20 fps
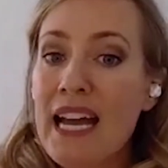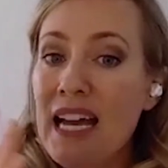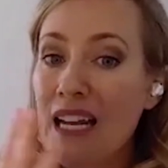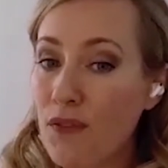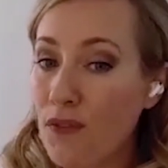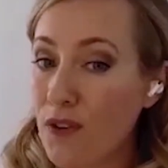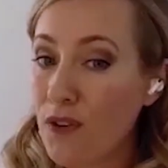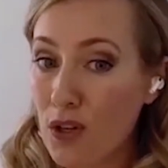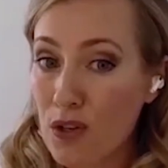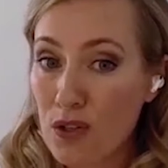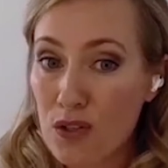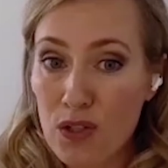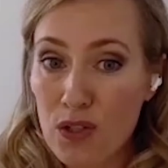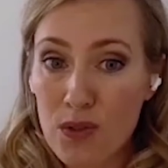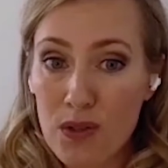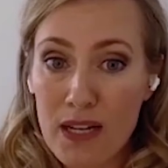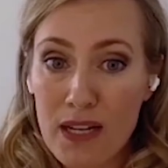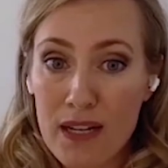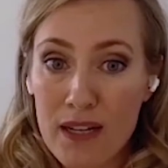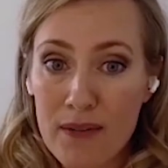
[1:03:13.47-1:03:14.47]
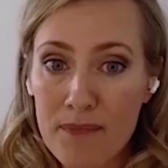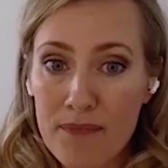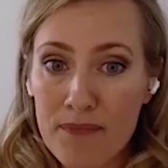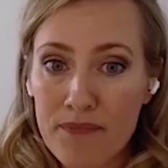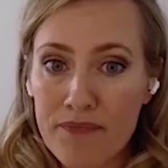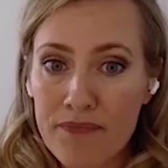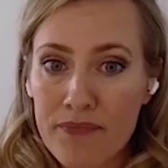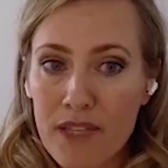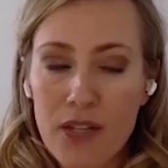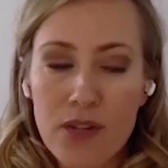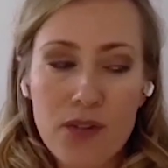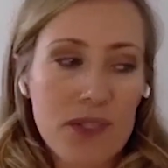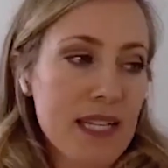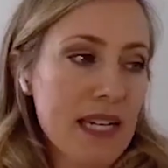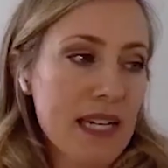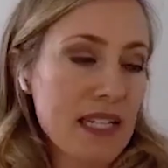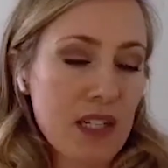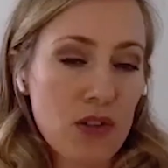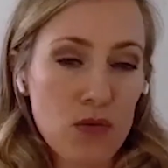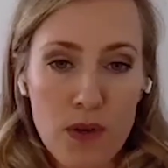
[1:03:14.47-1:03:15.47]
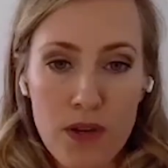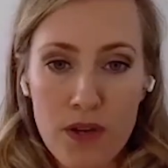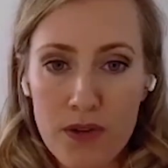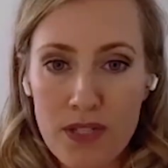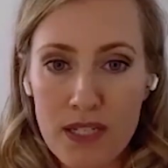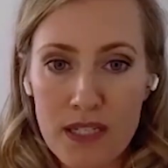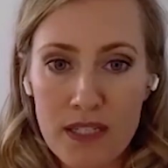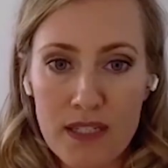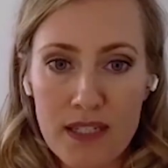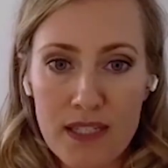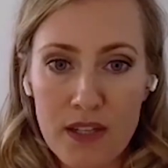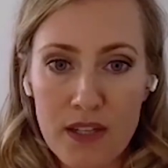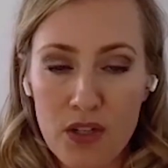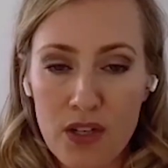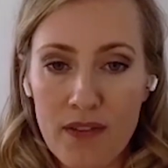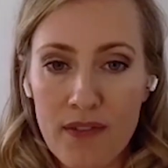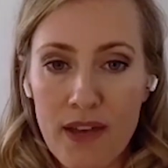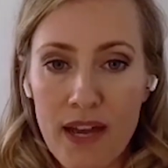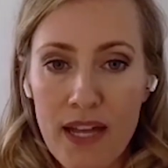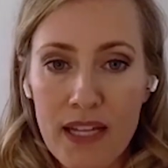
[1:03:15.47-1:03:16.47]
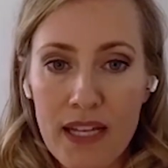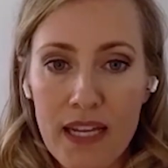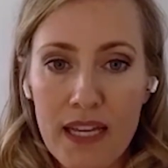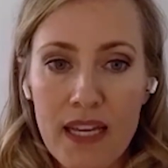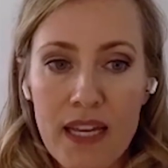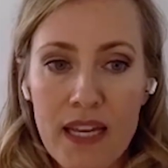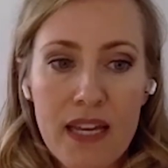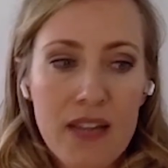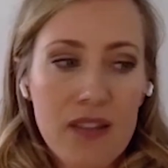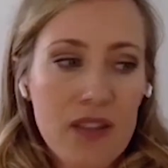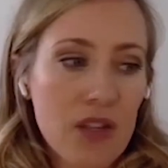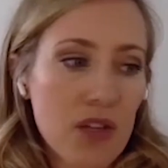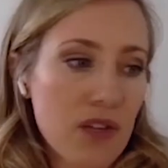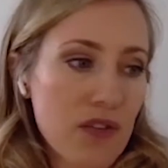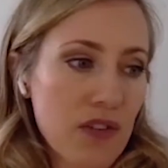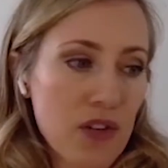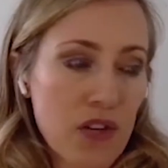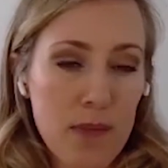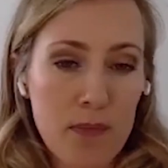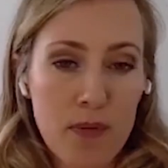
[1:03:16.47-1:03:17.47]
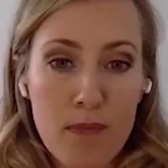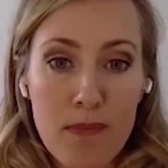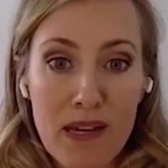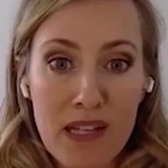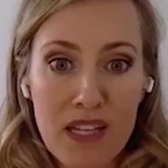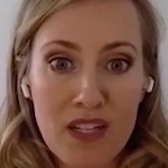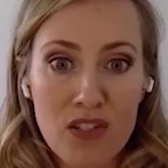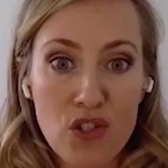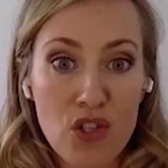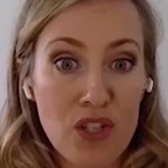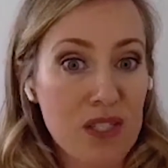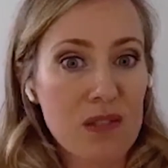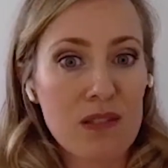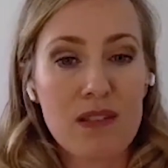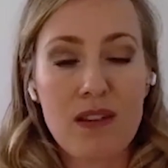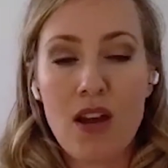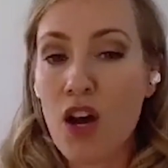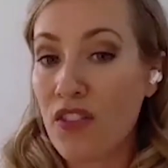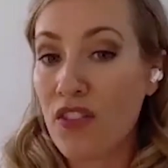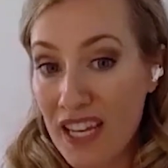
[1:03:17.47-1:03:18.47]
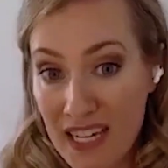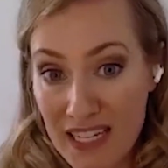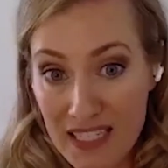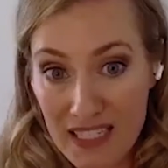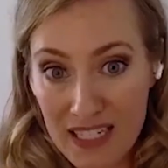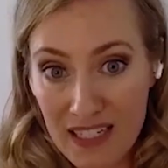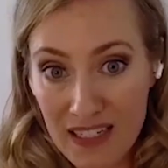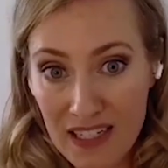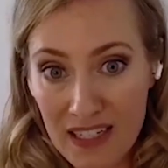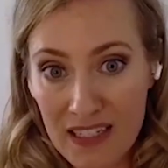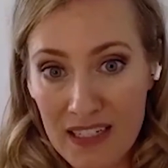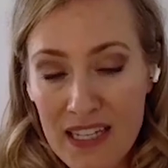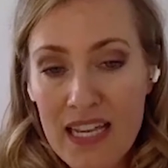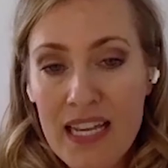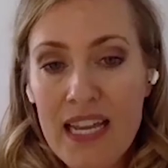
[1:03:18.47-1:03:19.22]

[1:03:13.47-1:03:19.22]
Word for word: And if you go to, um, you know, Sand Hill Road in Silicon Valley, they'll give you a couple million just on the idea.